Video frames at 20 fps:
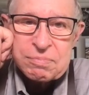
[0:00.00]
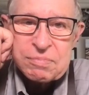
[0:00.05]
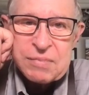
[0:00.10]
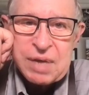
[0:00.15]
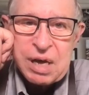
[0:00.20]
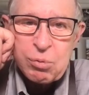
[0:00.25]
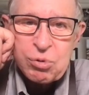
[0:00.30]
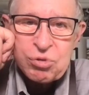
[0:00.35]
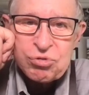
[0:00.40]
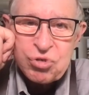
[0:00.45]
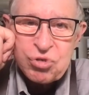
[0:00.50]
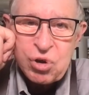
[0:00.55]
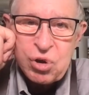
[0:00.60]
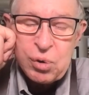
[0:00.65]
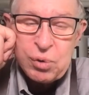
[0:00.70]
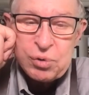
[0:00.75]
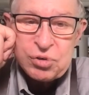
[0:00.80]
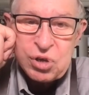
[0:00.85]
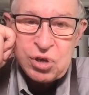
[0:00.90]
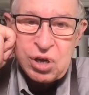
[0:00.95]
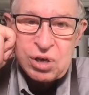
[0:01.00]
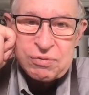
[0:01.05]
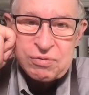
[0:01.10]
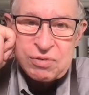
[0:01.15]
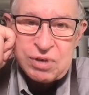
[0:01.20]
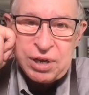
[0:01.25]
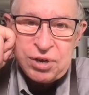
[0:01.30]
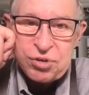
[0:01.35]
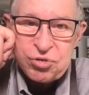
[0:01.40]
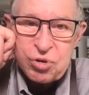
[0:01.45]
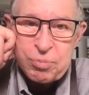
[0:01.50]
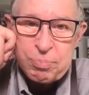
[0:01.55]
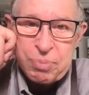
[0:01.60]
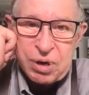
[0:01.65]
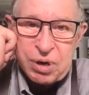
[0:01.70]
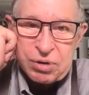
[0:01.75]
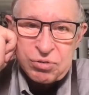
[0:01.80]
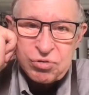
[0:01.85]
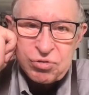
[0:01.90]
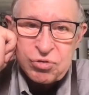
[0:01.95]
That will show you a ton of glacier
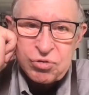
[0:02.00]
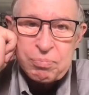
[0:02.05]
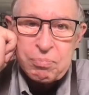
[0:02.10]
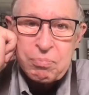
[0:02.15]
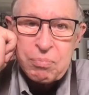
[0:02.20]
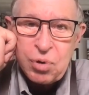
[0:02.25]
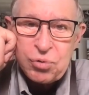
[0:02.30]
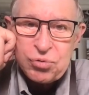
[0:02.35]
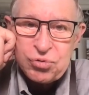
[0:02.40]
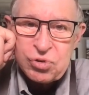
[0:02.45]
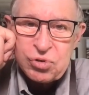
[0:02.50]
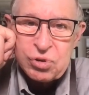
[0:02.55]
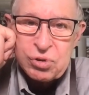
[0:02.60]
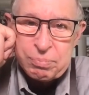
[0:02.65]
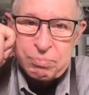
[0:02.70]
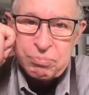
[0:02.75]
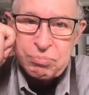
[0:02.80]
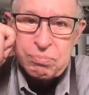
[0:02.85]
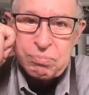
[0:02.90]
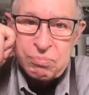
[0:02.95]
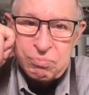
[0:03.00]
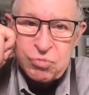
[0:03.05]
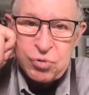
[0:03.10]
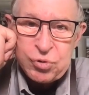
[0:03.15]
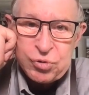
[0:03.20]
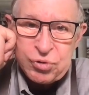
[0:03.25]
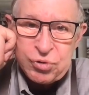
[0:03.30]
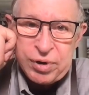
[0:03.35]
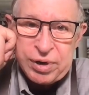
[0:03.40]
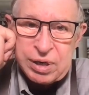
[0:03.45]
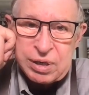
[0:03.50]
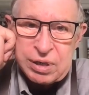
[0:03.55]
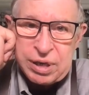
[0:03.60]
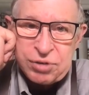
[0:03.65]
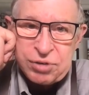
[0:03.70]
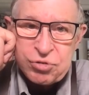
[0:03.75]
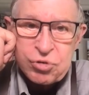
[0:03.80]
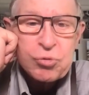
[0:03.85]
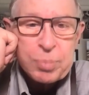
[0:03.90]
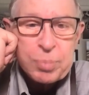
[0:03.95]
pictures, most of them retreating
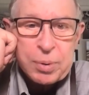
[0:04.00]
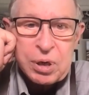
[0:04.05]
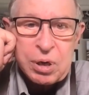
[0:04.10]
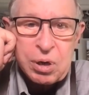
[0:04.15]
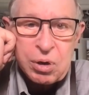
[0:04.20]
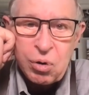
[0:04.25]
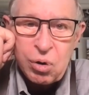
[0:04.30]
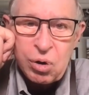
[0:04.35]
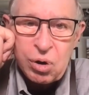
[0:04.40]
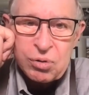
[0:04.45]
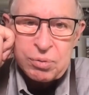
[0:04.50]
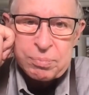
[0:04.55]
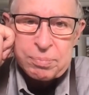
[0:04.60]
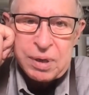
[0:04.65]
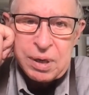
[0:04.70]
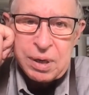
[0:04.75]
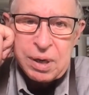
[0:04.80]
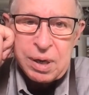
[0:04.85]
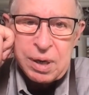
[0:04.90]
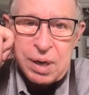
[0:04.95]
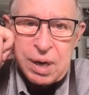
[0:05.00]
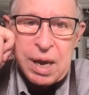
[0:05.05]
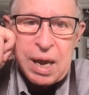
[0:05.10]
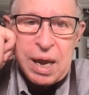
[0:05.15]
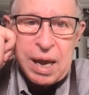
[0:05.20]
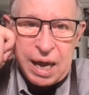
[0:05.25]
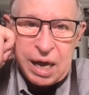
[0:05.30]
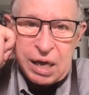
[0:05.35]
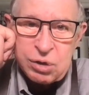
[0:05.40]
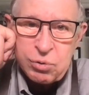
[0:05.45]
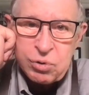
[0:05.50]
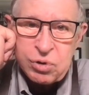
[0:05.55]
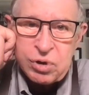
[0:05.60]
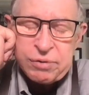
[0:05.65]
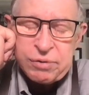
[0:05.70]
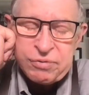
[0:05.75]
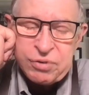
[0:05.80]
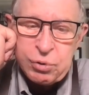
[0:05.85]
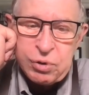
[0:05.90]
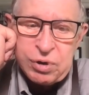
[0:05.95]
glaciers, but not all of them. And it will
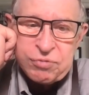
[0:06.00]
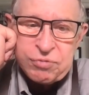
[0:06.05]
give you